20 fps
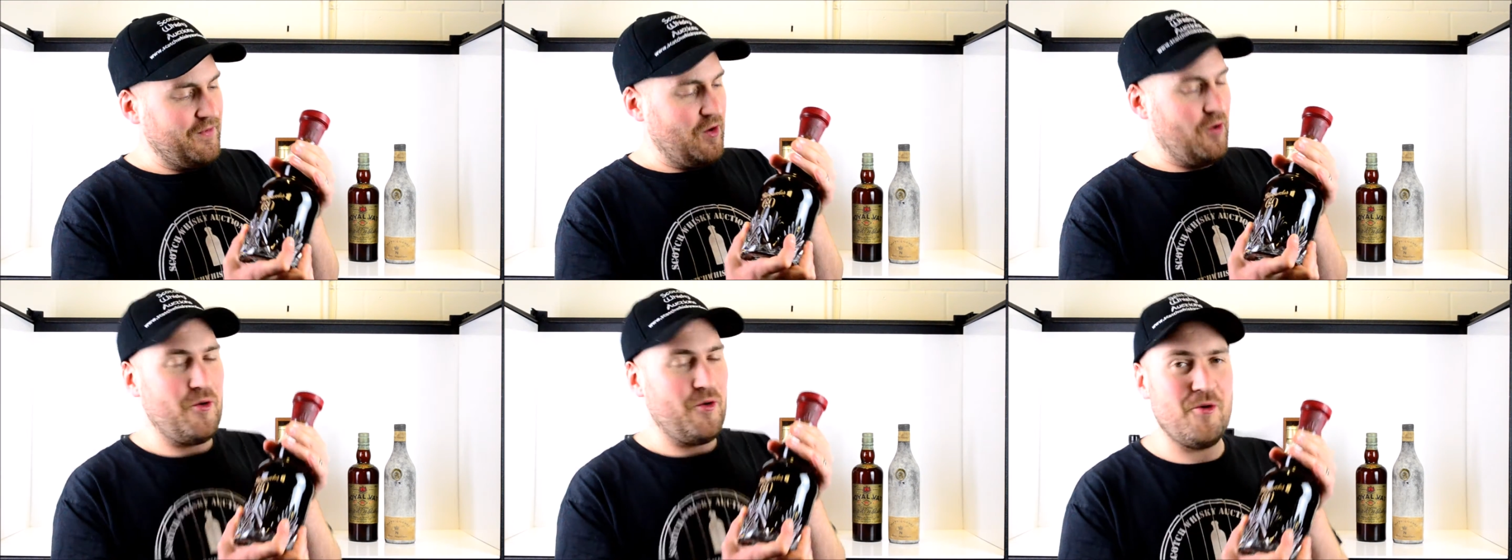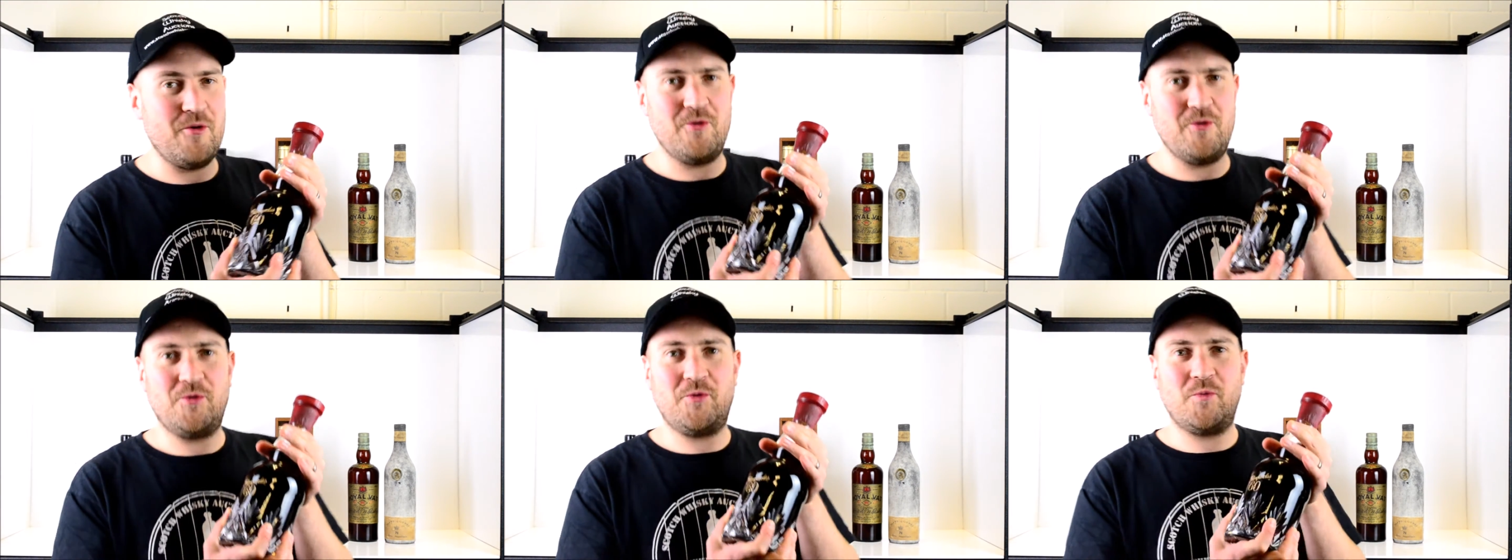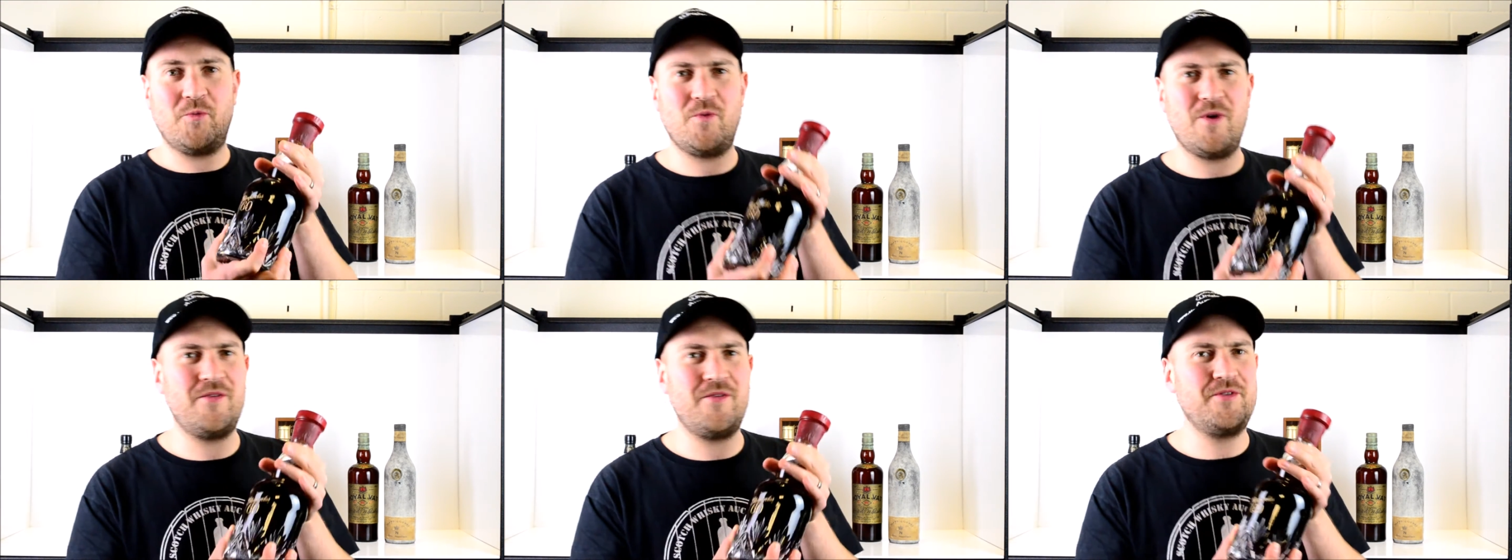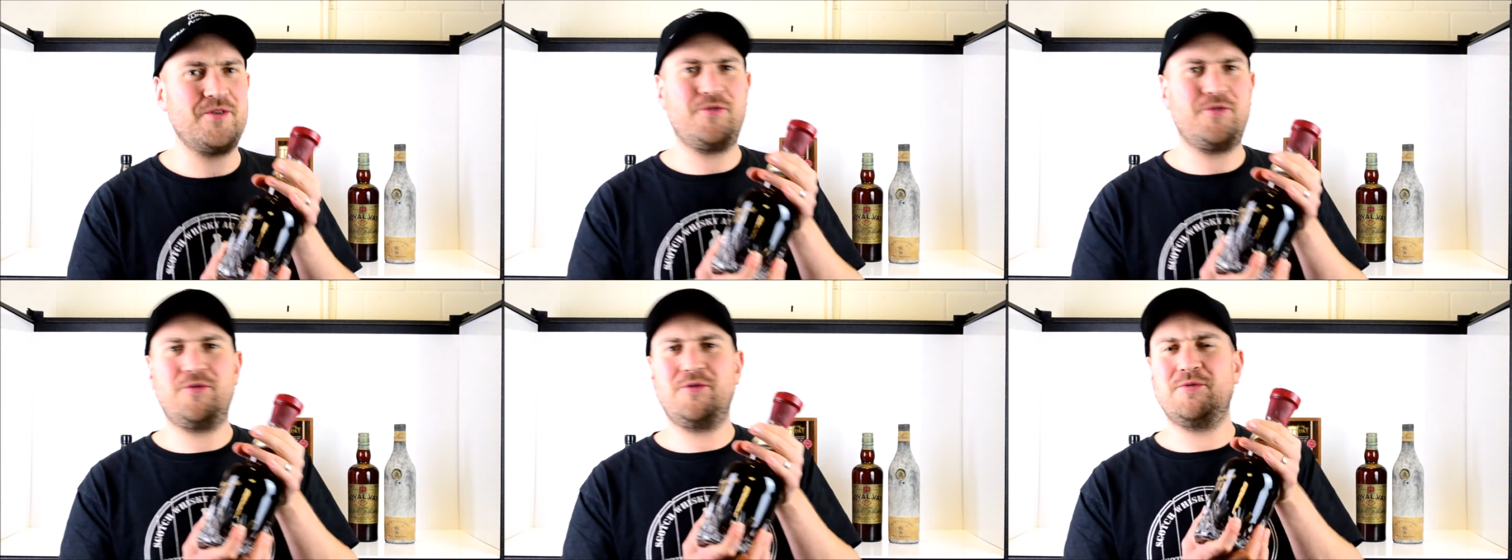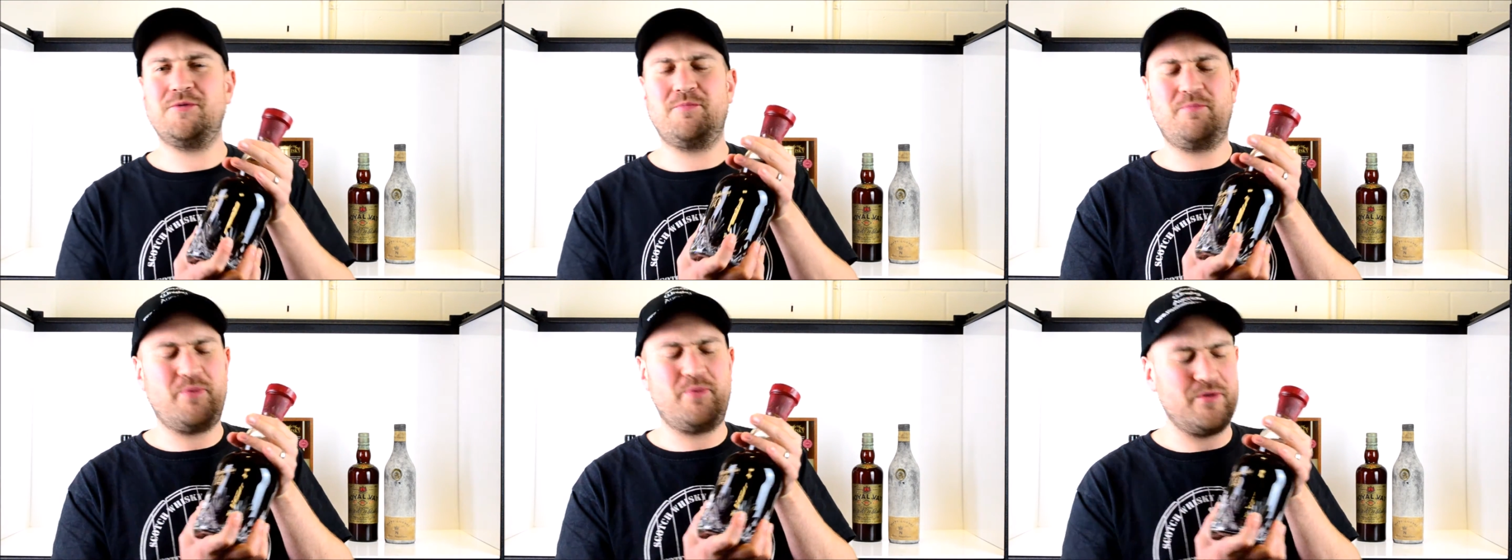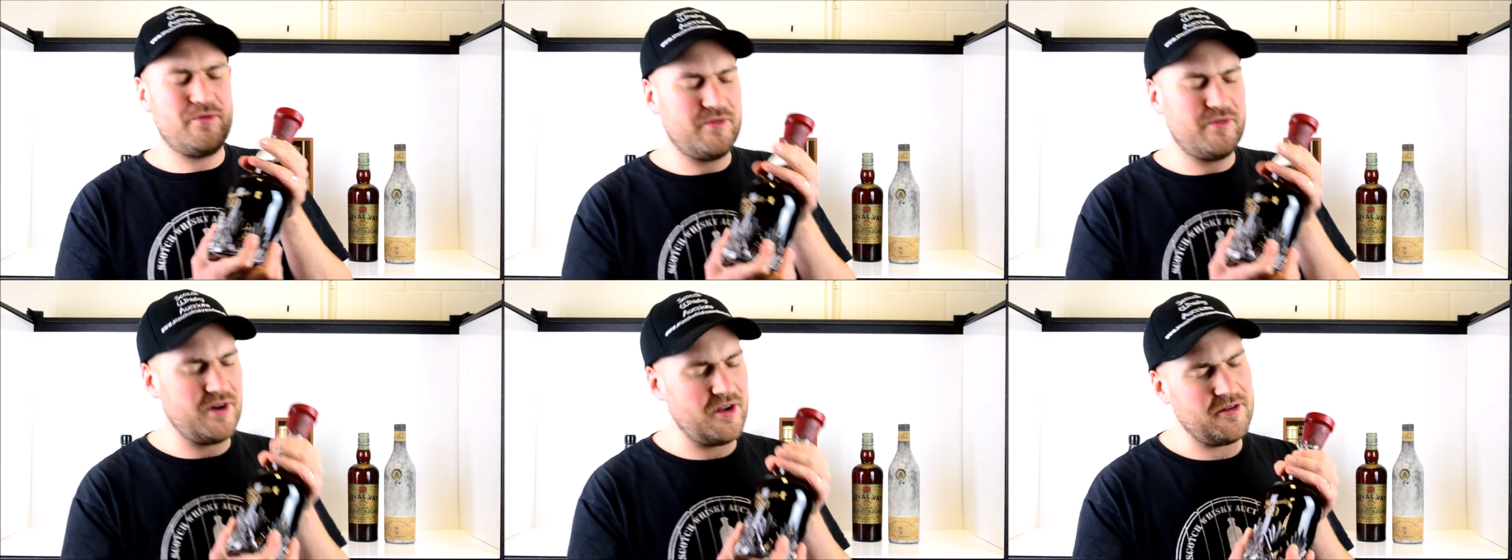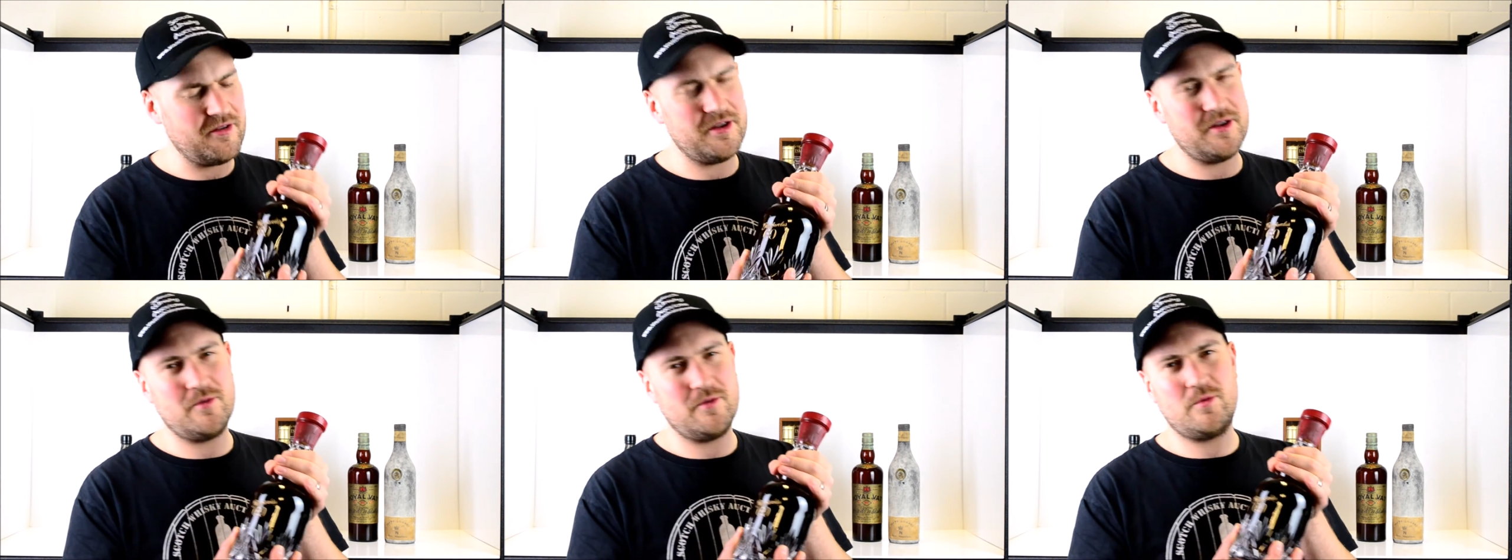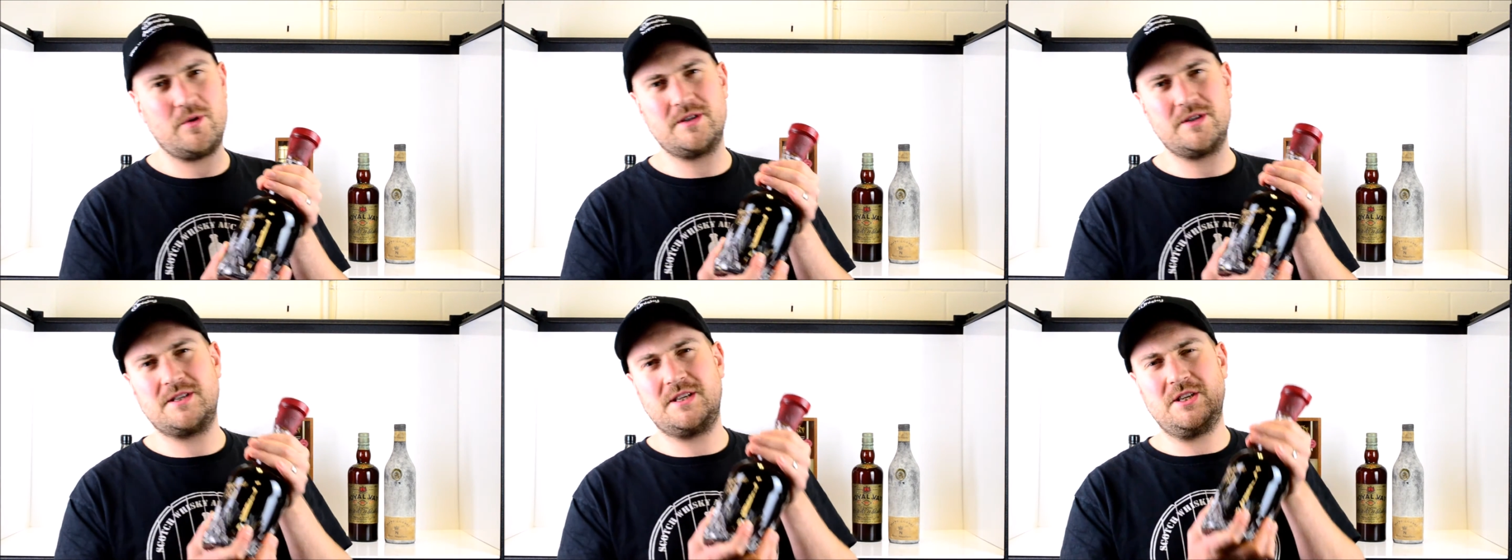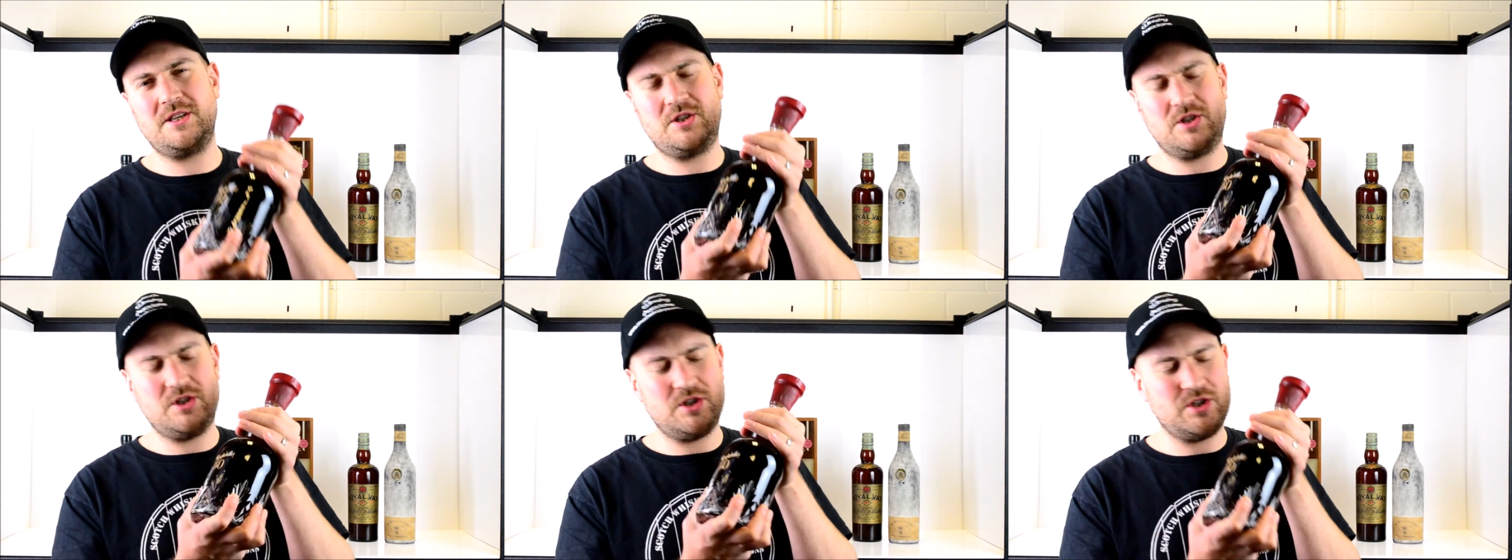old, wonderful, brilliant whiskies.